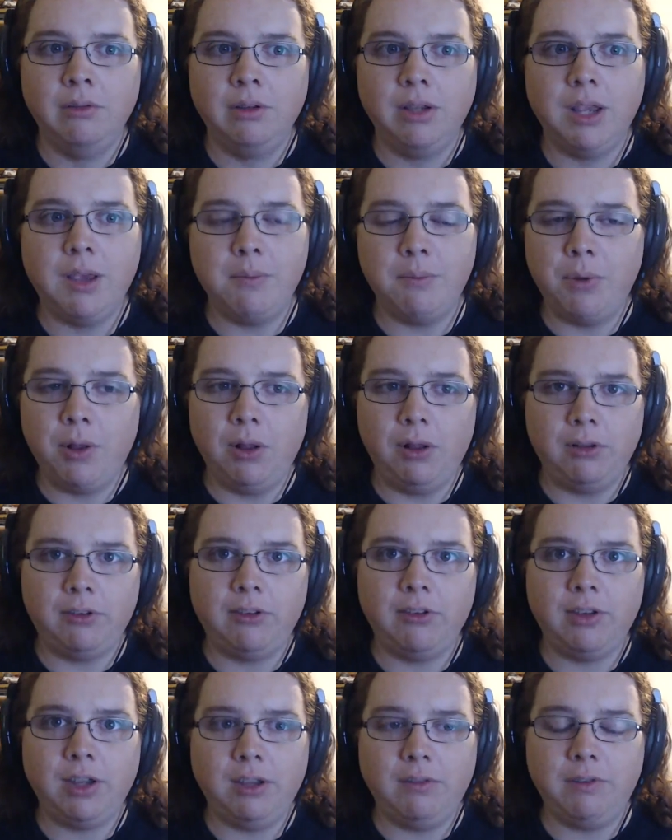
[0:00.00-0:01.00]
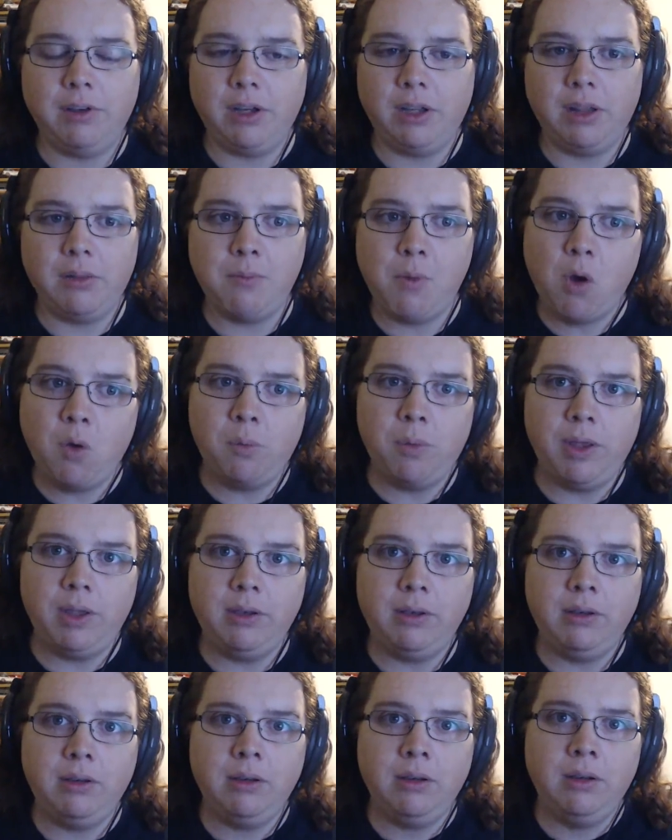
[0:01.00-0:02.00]
impulse even in the
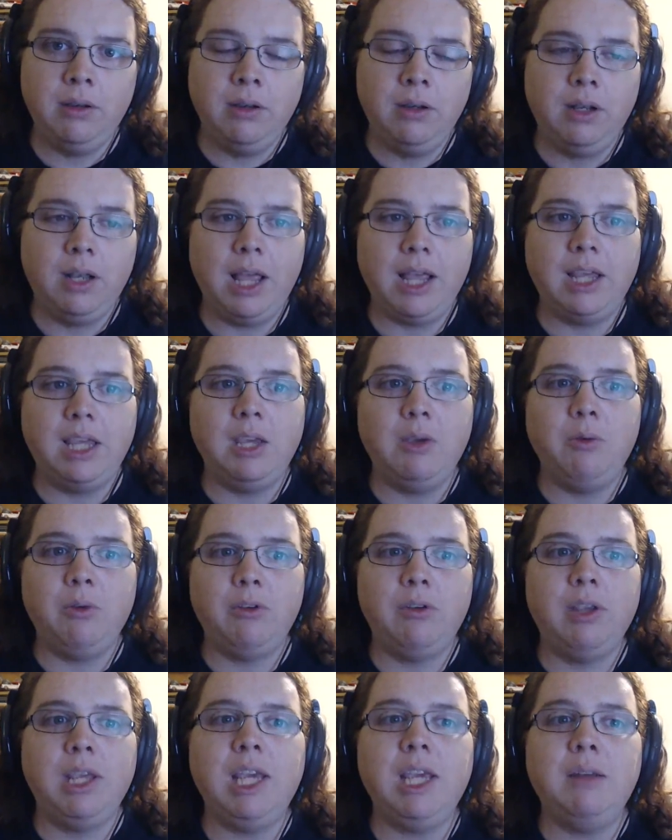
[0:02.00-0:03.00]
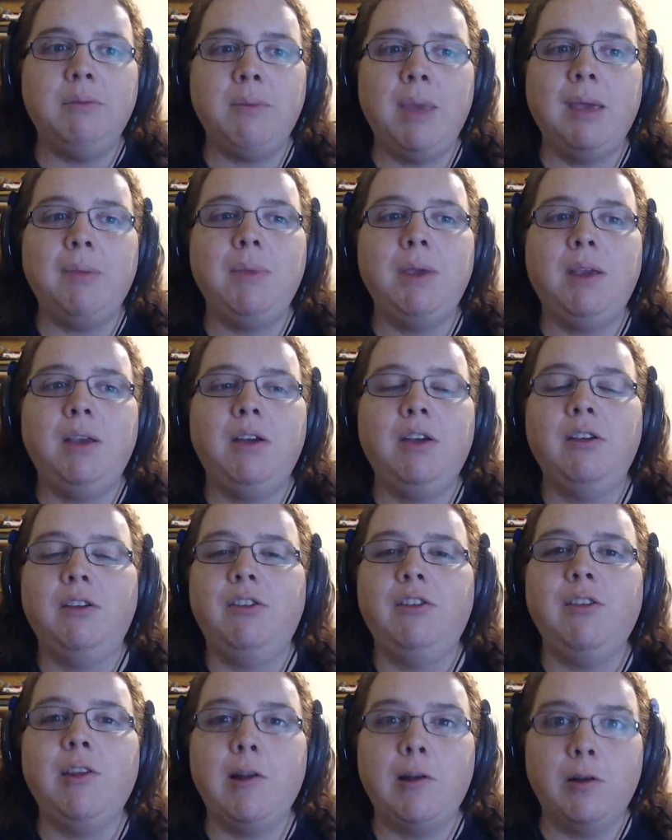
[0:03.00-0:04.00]
moment. Like he had maybe
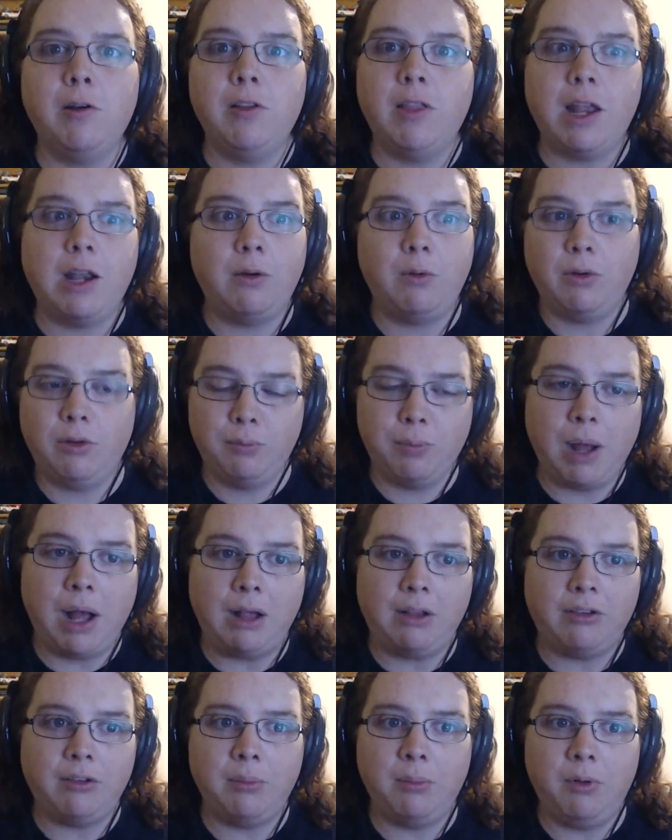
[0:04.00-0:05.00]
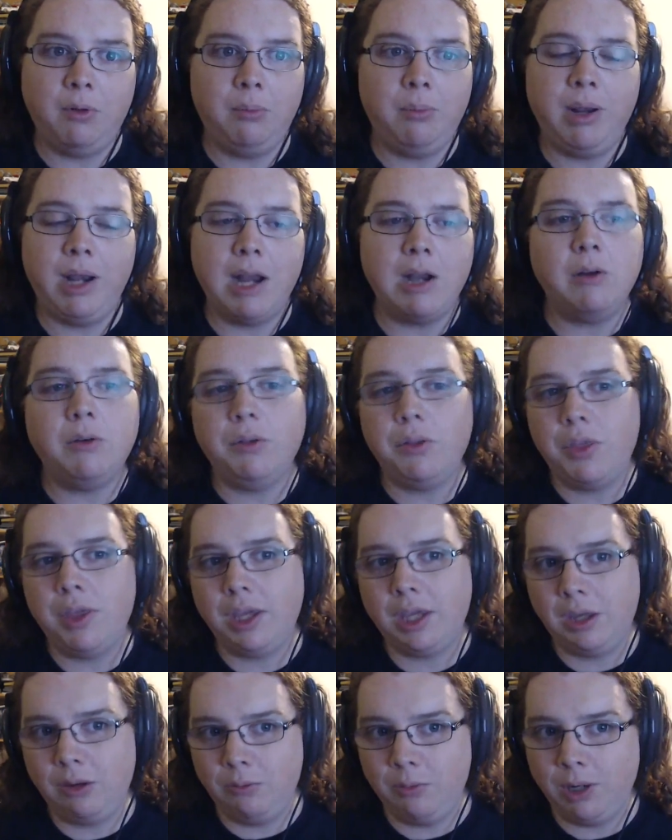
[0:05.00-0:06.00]
considered that it was possible, but I don't
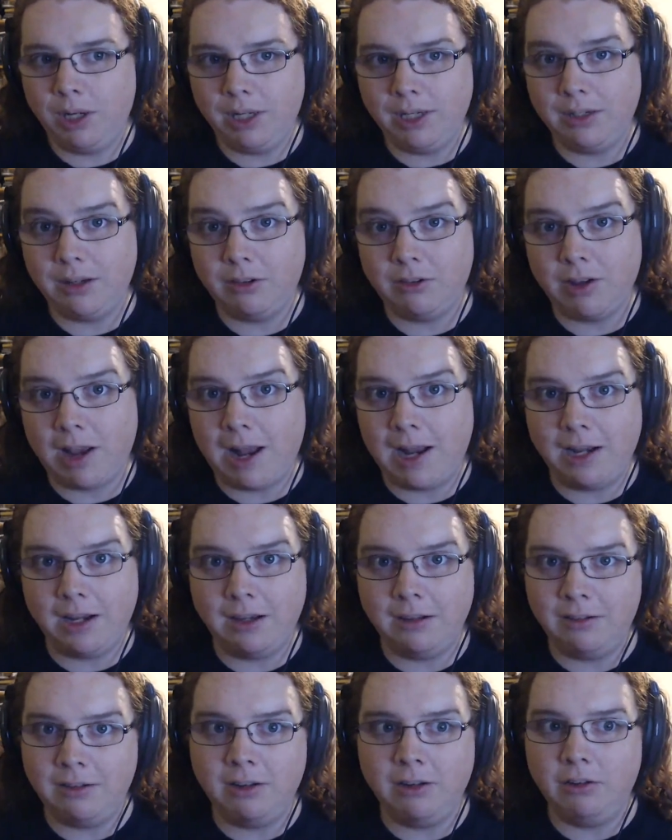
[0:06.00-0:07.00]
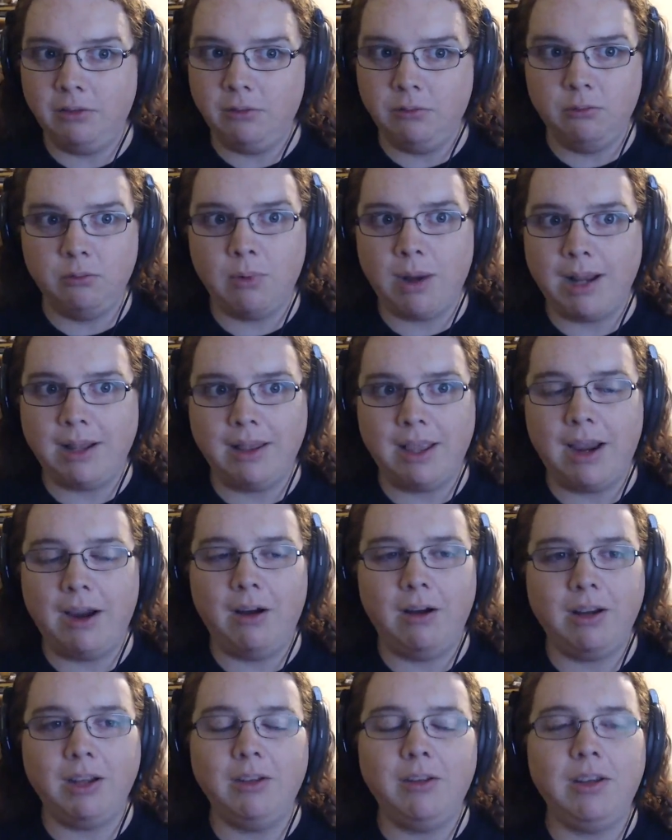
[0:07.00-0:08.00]
think he really decided until right
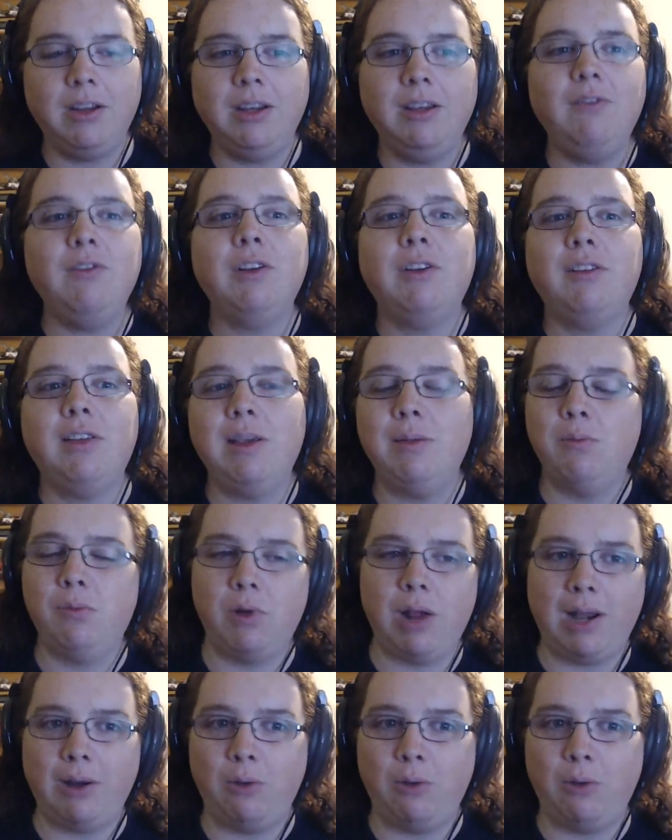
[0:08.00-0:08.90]
there. You could even see him kind